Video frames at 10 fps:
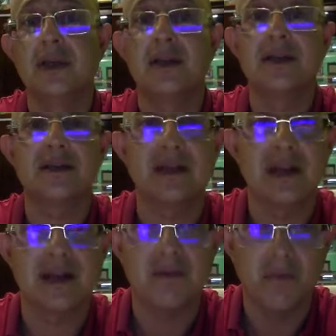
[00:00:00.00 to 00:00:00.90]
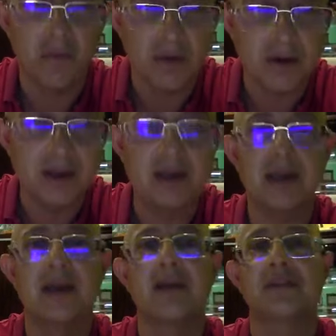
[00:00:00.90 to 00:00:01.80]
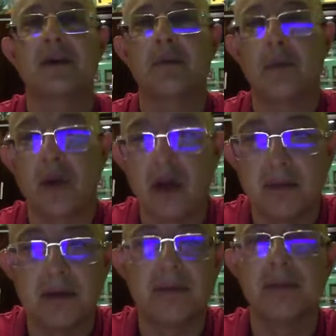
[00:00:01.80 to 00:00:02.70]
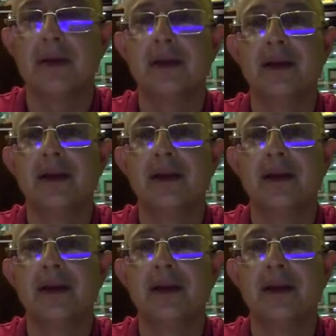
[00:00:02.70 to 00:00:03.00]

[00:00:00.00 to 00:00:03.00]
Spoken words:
He's like worried, he have some problem,